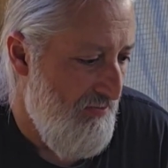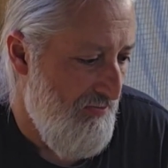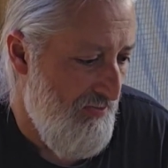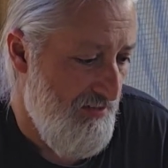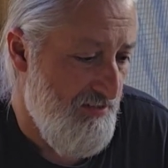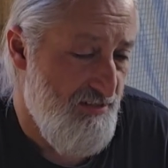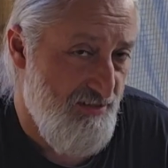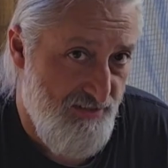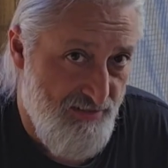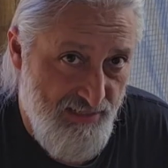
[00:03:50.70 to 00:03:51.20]

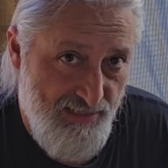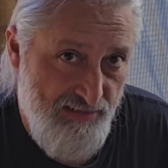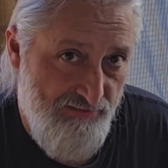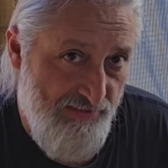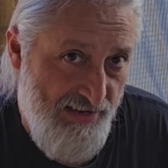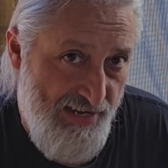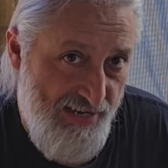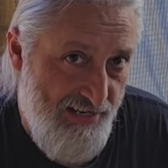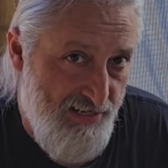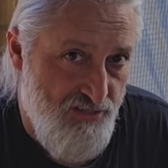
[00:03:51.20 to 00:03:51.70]
This is the
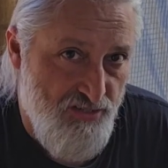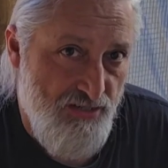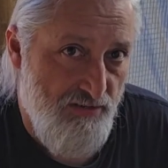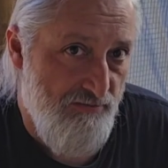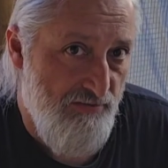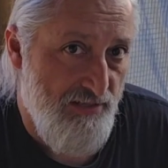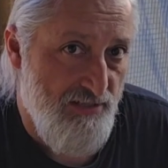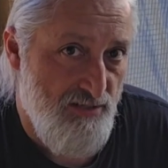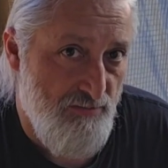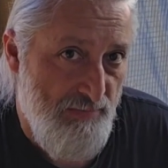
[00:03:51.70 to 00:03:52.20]
advantage
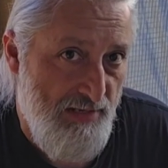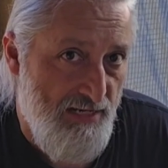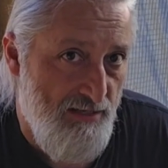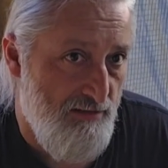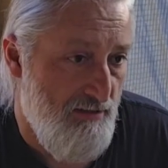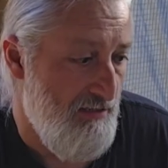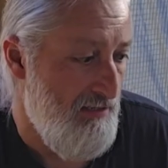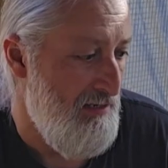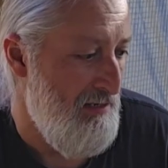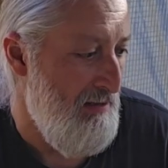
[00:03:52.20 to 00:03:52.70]
of this
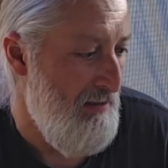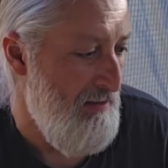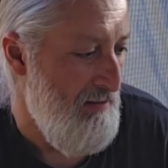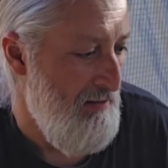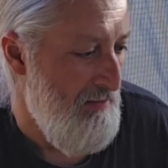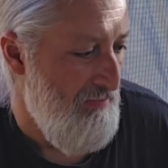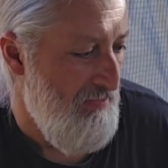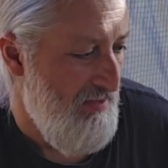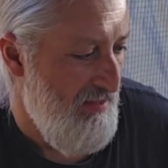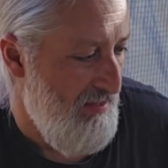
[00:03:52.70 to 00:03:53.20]
method.
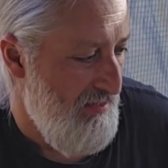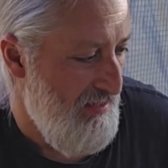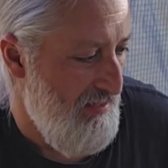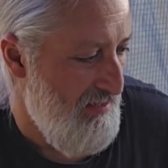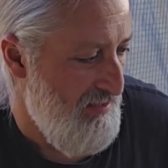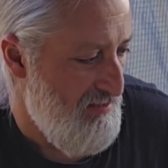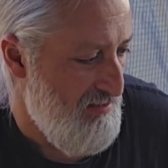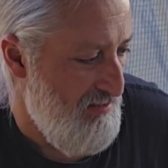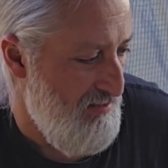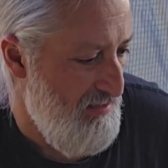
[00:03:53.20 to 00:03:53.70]

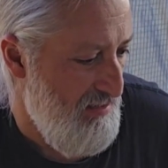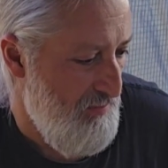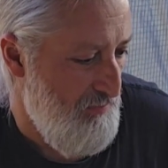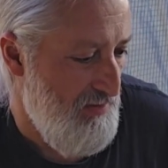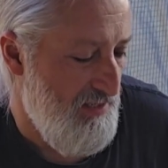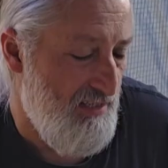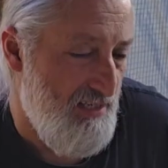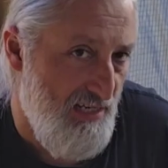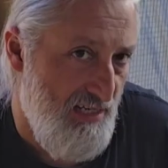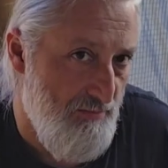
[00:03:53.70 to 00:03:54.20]
It
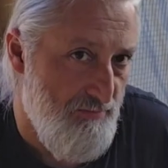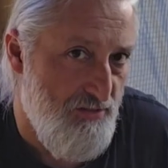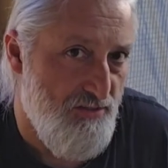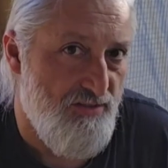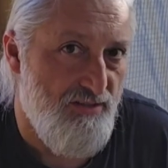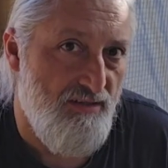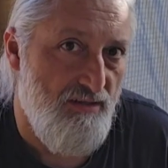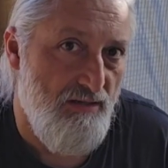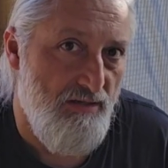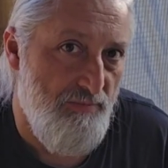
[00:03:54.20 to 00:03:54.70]

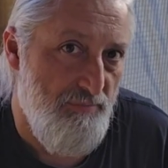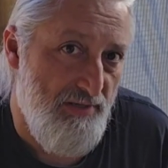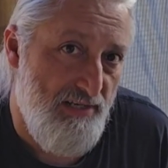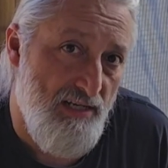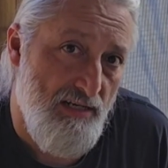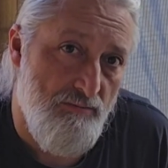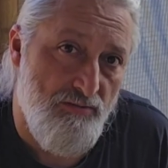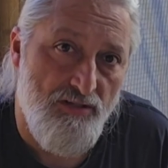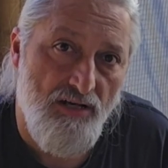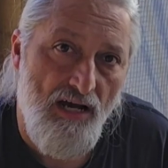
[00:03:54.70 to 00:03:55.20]
becomes
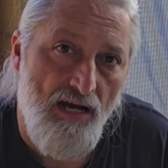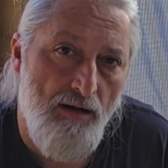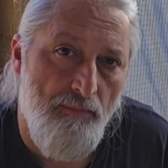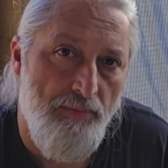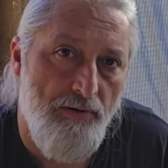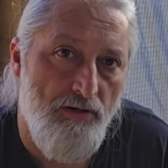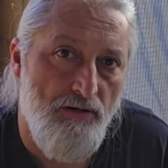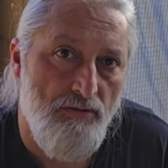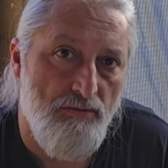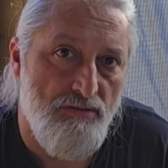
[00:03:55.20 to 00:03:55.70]

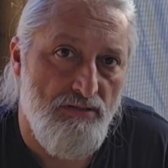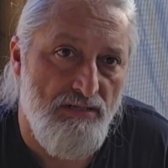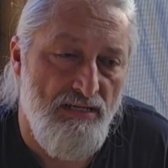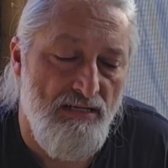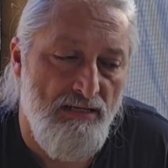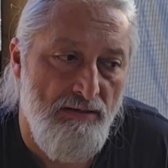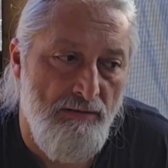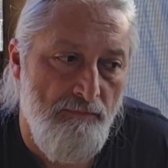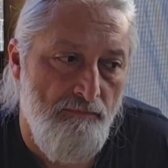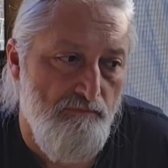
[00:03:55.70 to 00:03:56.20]
compost,
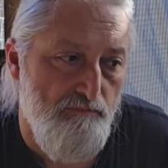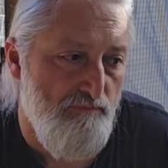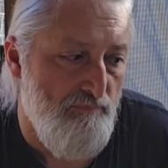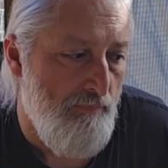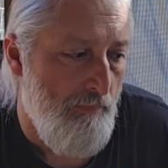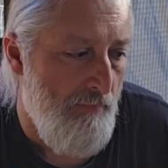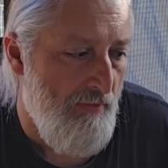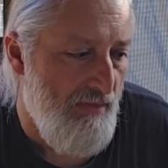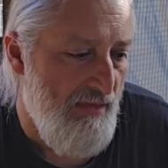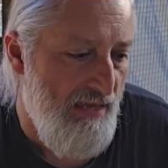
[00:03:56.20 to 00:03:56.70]

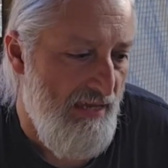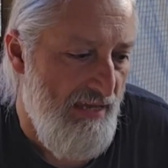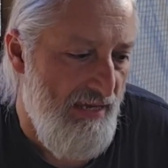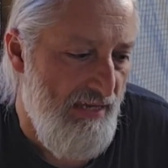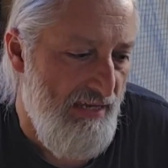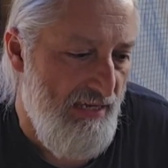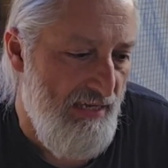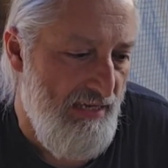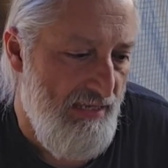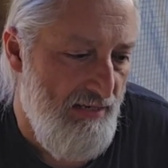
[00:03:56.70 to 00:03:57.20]

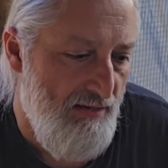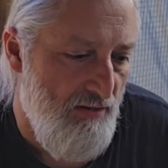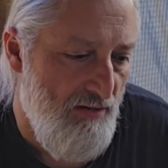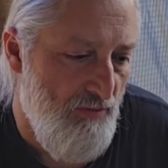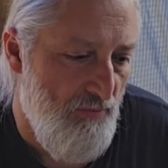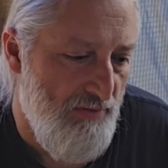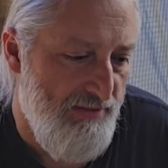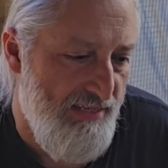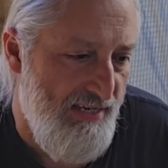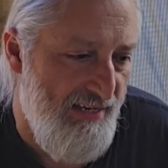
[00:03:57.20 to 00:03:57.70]
and
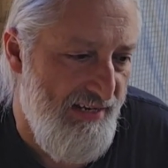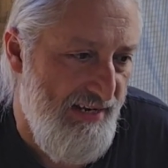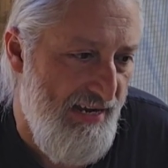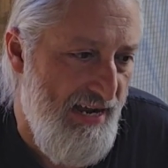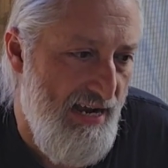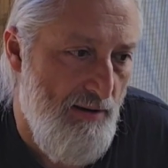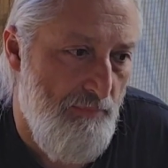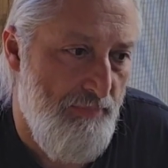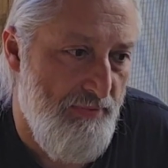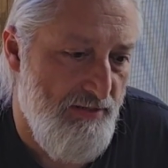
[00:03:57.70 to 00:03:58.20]
when that
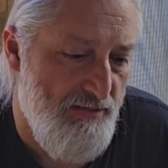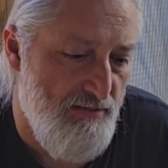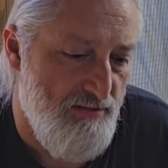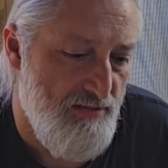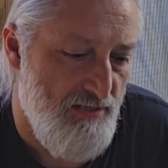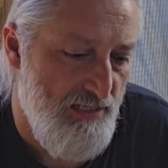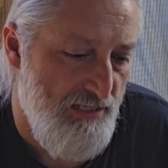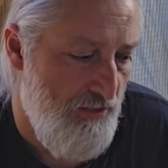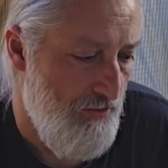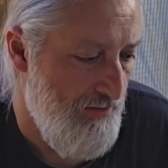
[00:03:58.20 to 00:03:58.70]

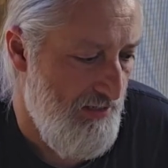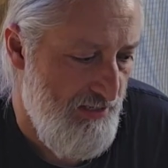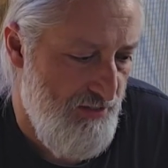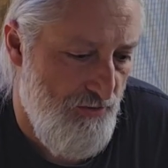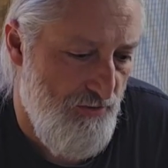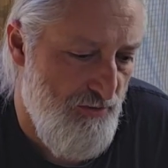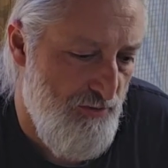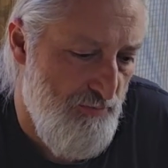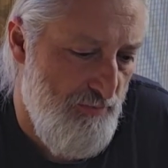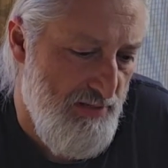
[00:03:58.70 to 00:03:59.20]
happens, they
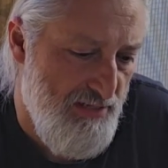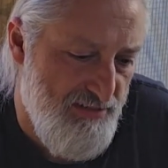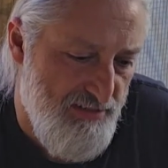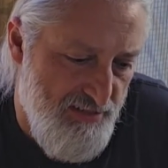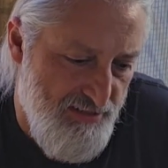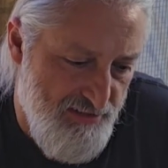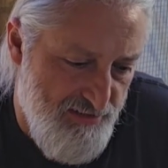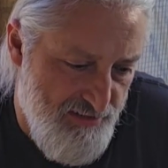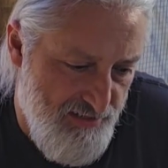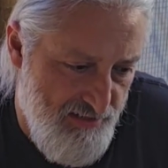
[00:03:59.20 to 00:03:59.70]
do their
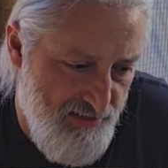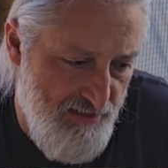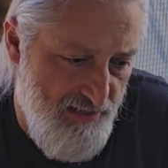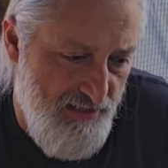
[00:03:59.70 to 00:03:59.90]
business